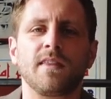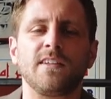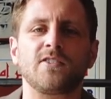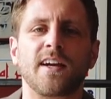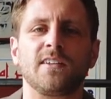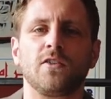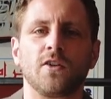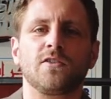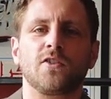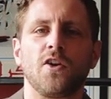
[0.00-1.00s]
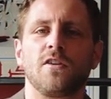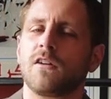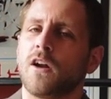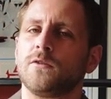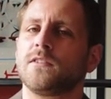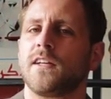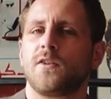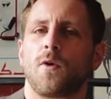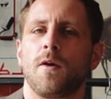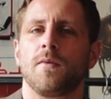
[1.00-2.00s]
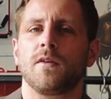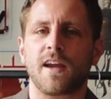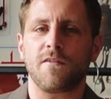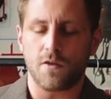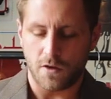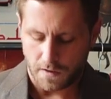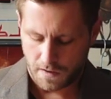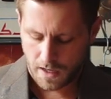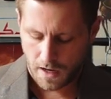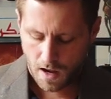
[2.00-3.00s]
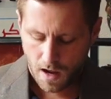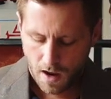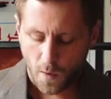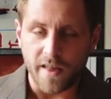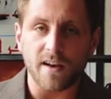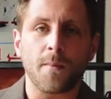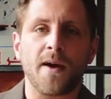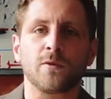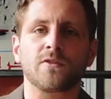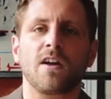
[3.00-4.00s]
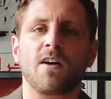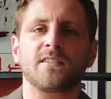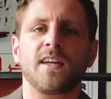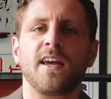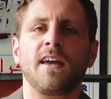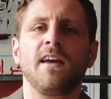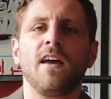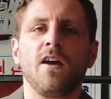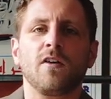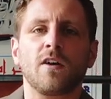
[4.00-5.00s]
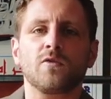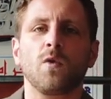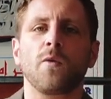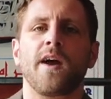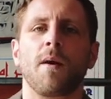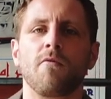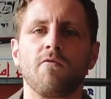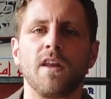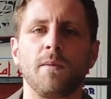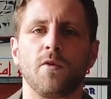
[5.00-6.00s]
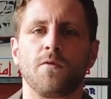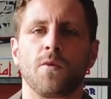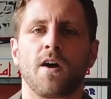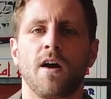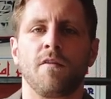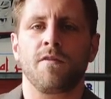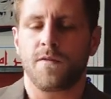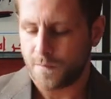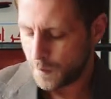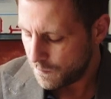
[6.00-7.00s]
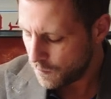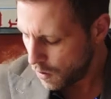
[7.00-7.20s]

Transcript: these jackets look as good closed as they do open. If you look at the where the lapel starts here, goes all the way up, a really beautiful curve. We've